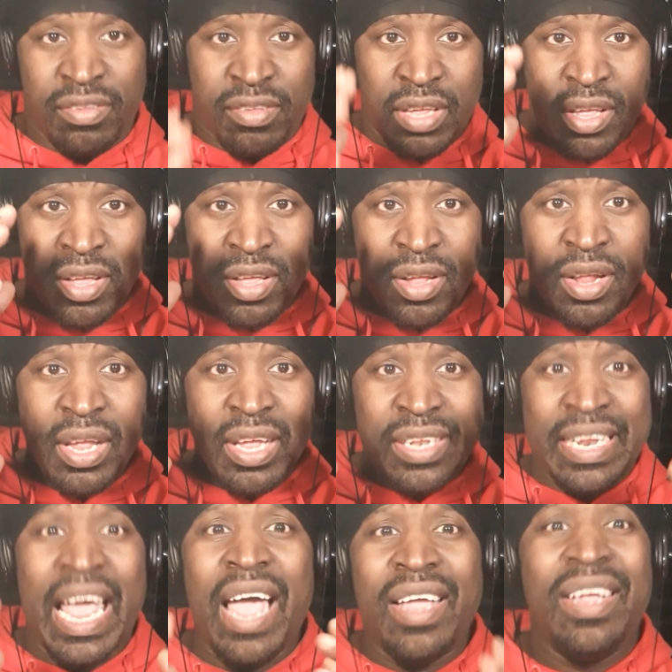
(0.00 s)
of,
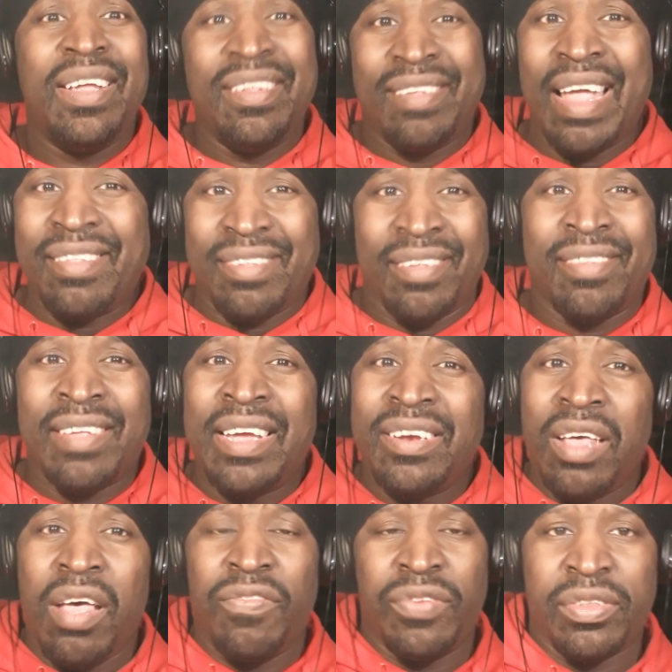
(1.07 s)
now he's at the center
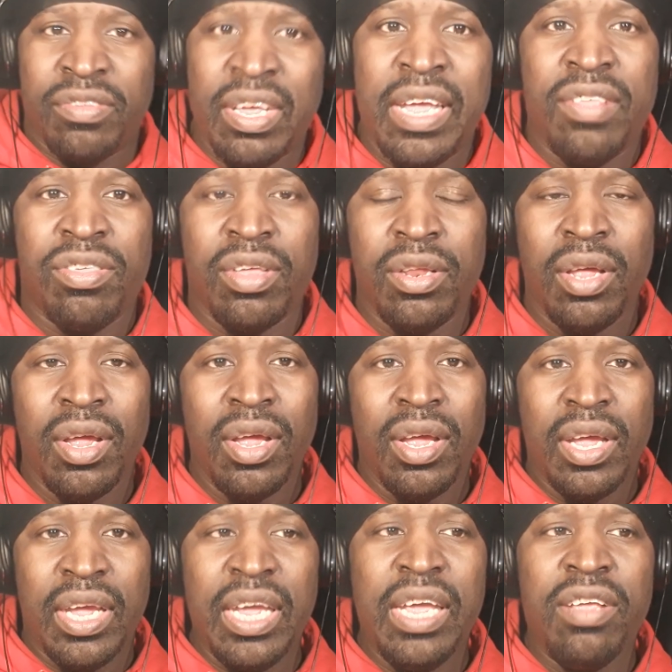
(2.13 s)
of attention,
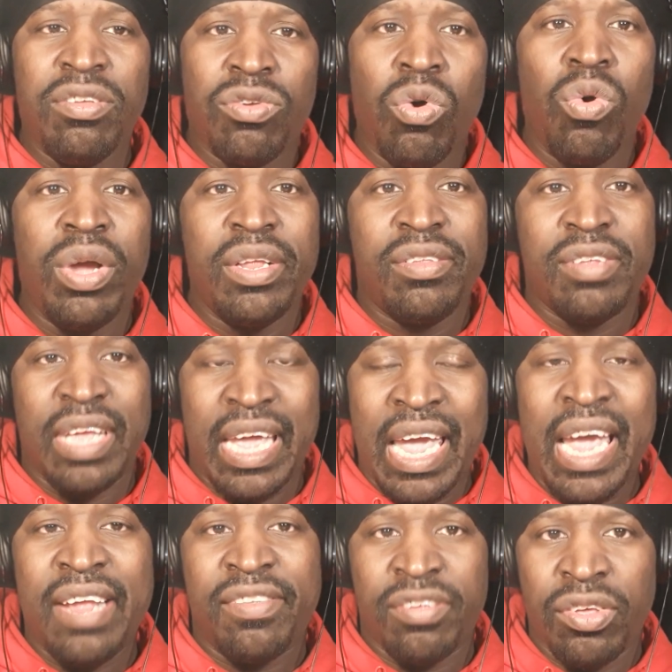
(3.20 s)
he's going to
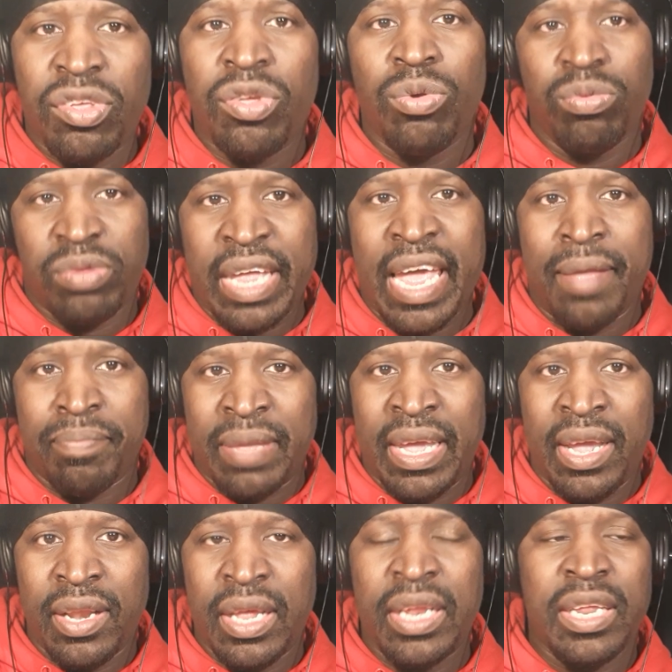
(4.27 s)
execute that,
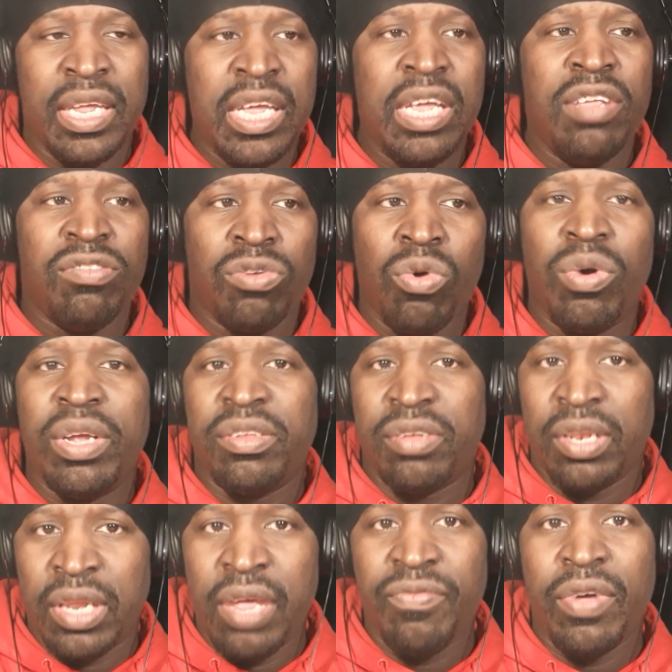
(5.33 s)
man, and he's going to
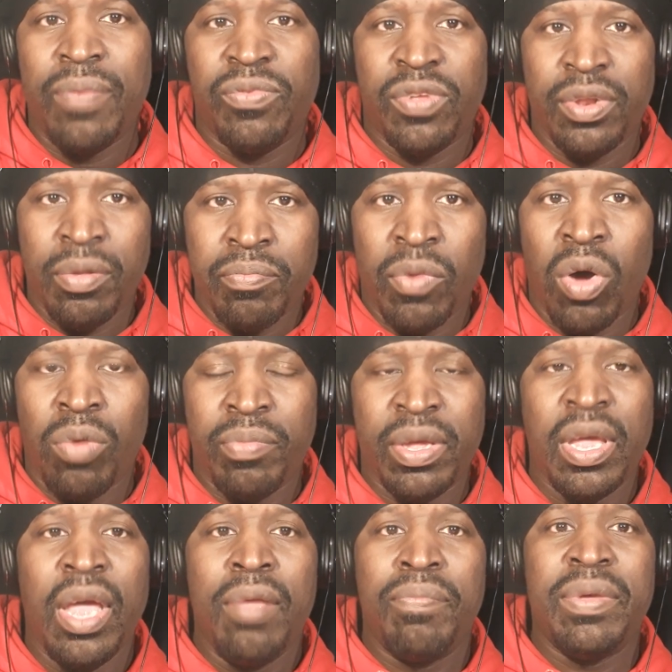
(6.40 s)
live up to the
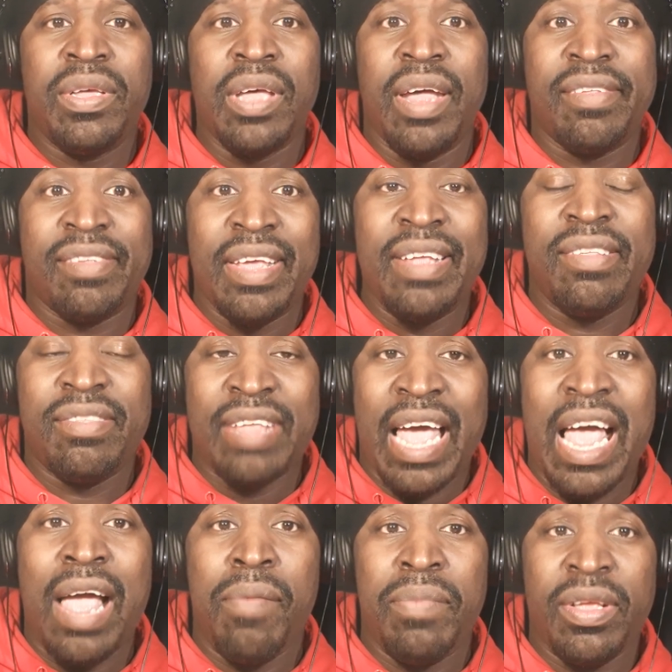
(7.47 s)
moment because his
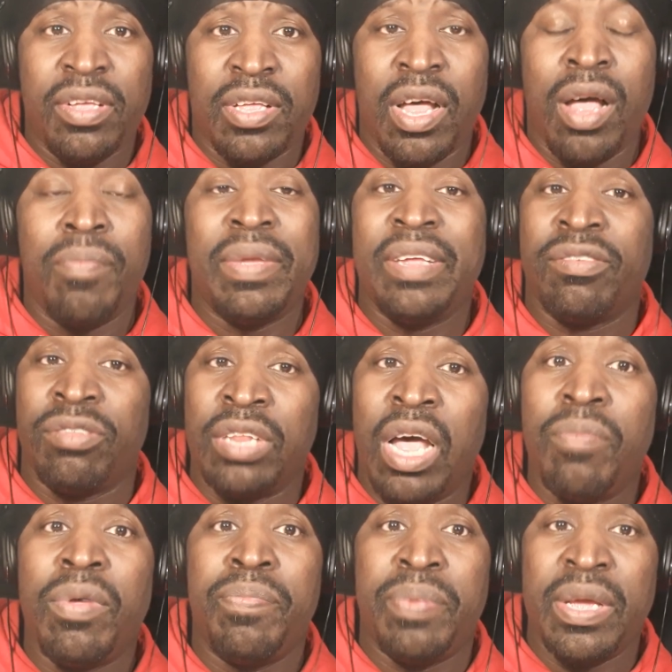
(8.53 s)
time has come, his
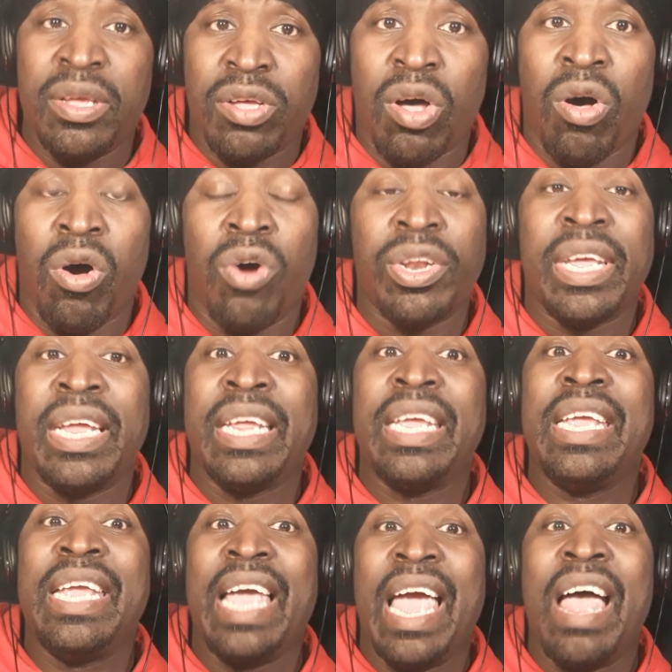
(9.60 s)
number been called, and
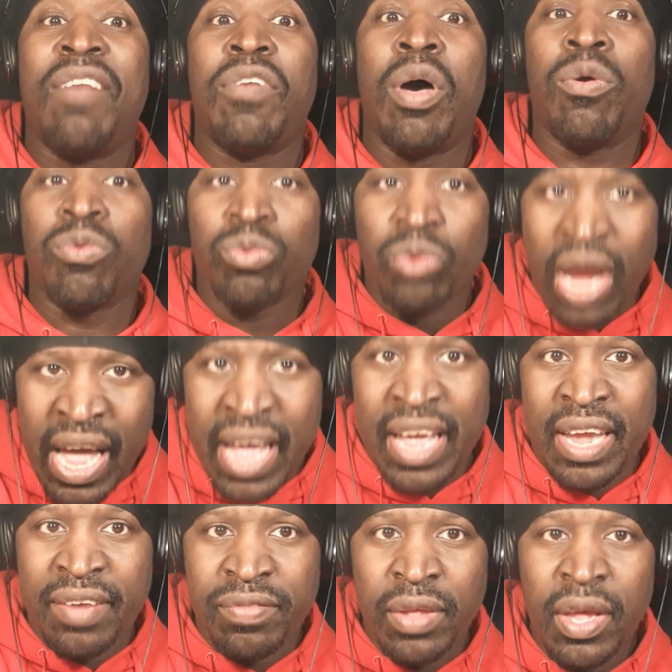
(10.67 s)
he have
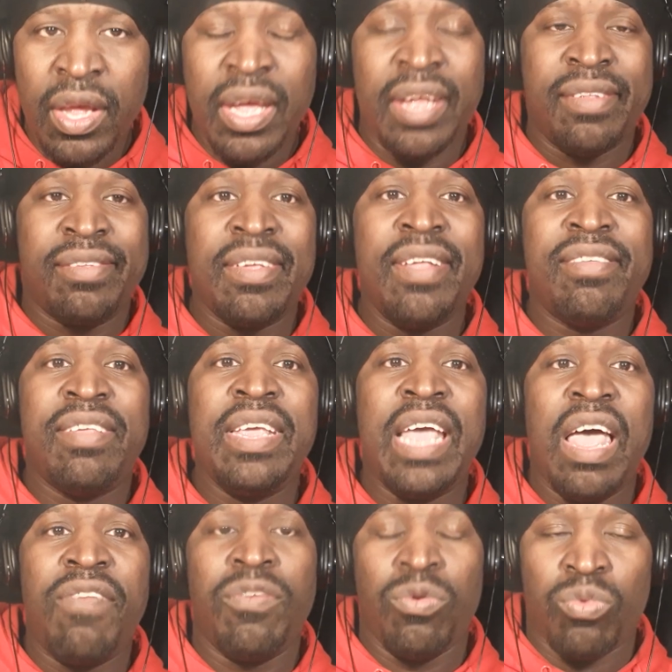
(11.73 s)
arrived. And since he
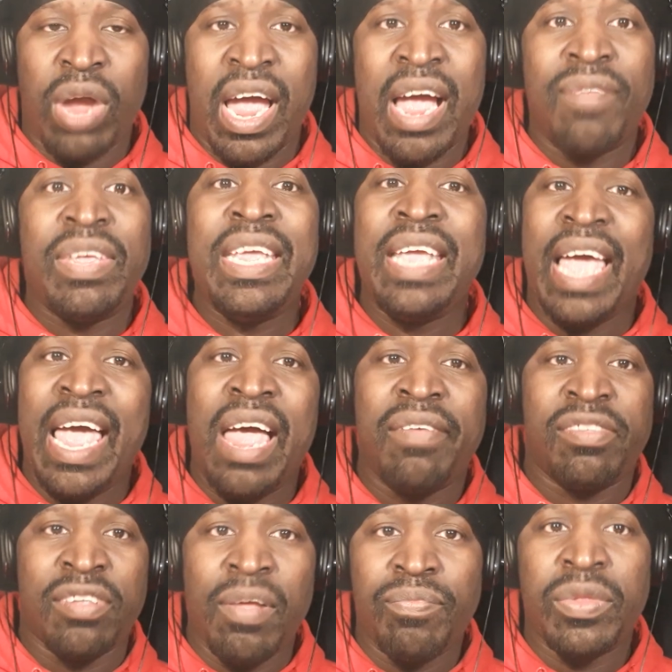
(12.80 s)
have arrived, he have
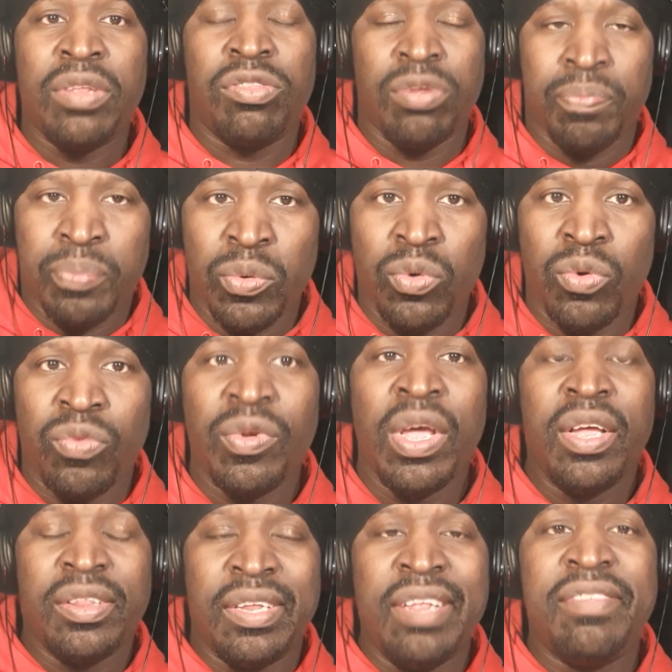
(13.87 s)
something to prove.
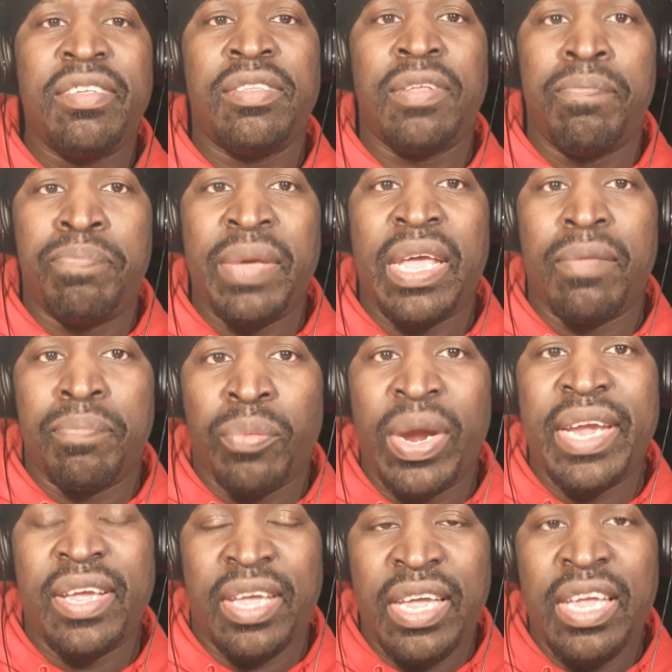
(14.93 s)
This is the big
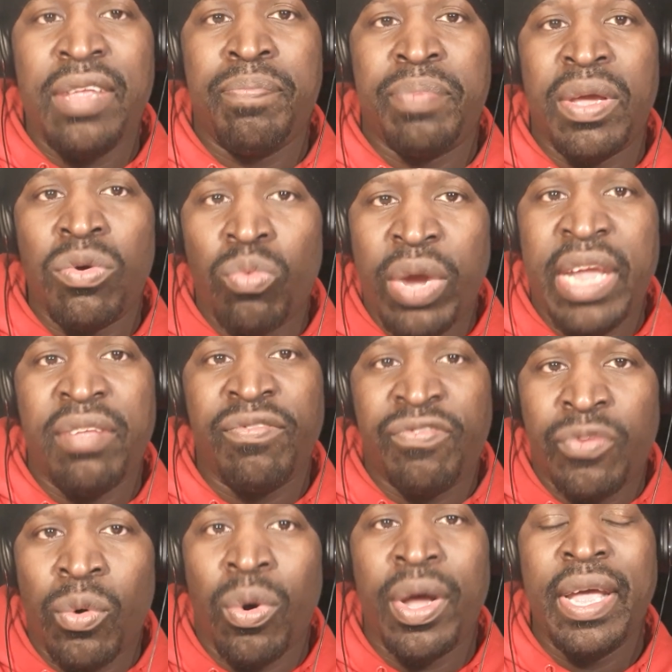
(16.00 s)
break he's been waiting
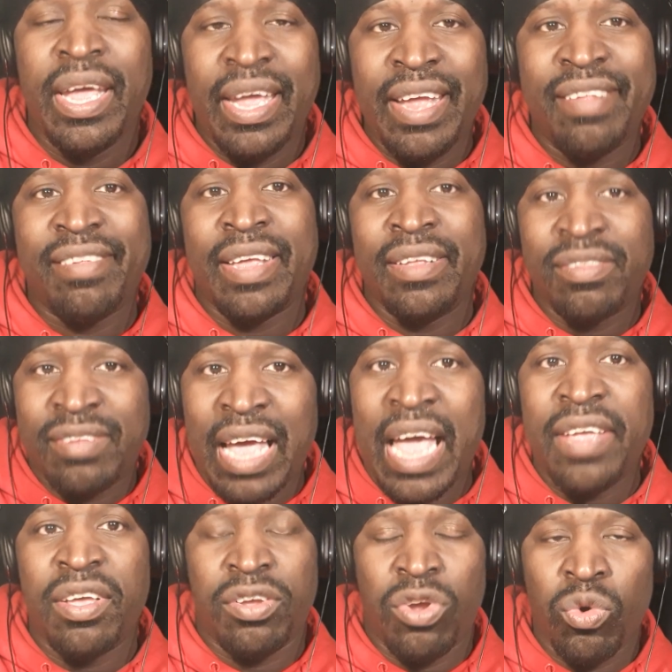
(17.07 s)
for his
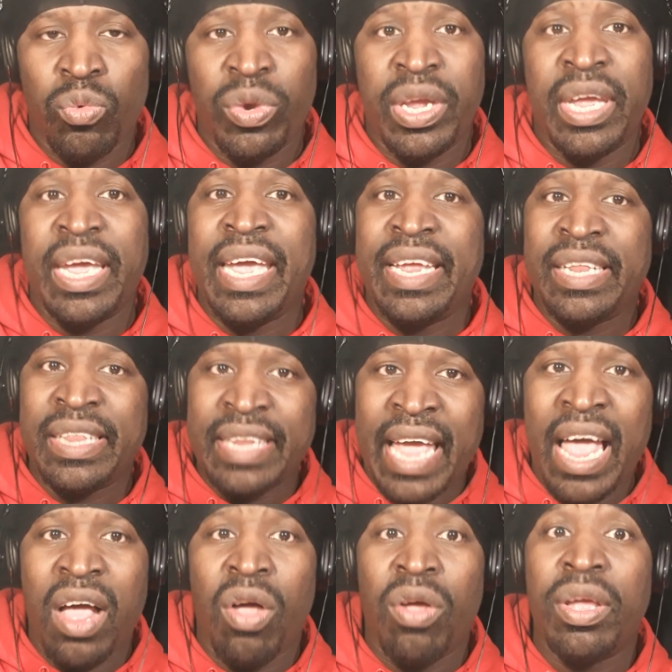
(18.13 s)
entire career, and
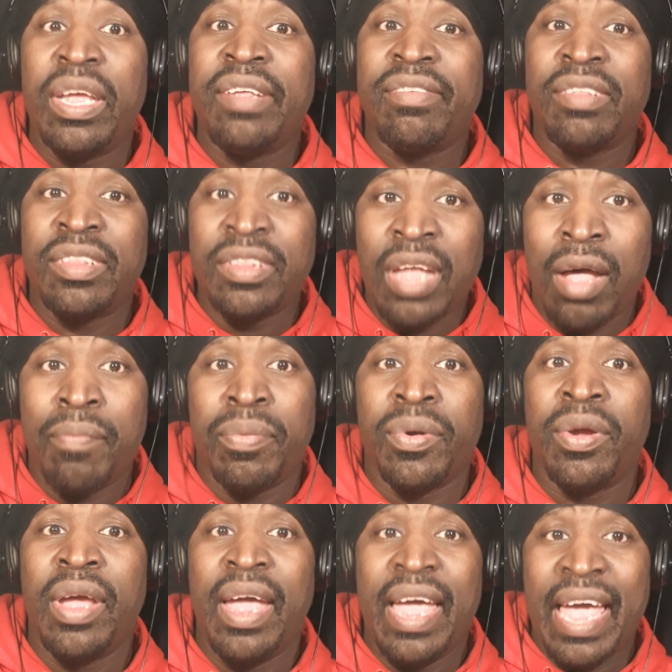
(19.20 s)
now his
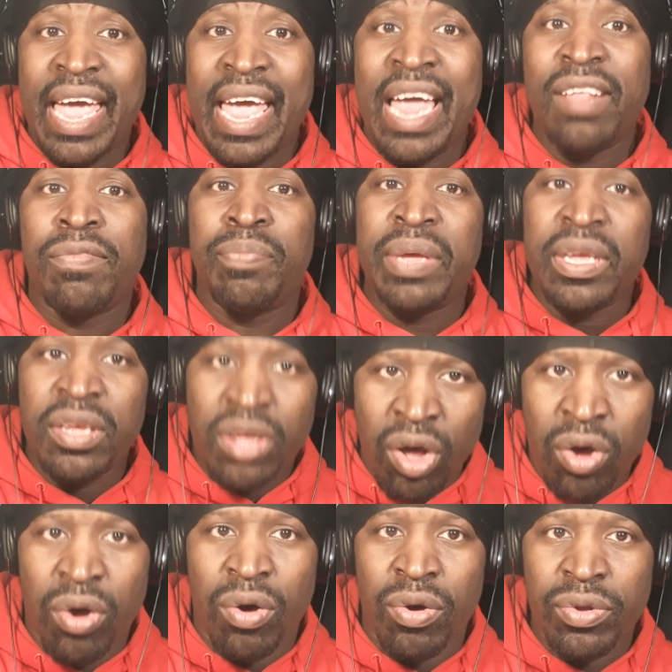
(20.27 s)
number has been
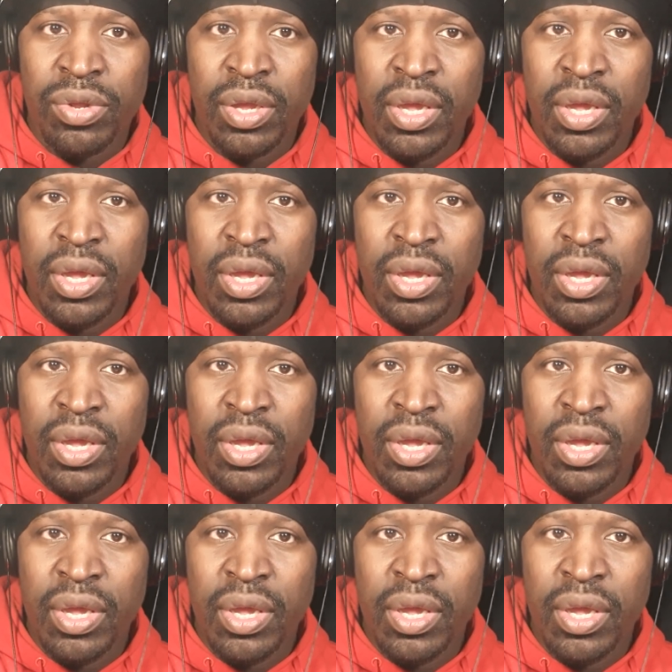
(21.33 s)
called.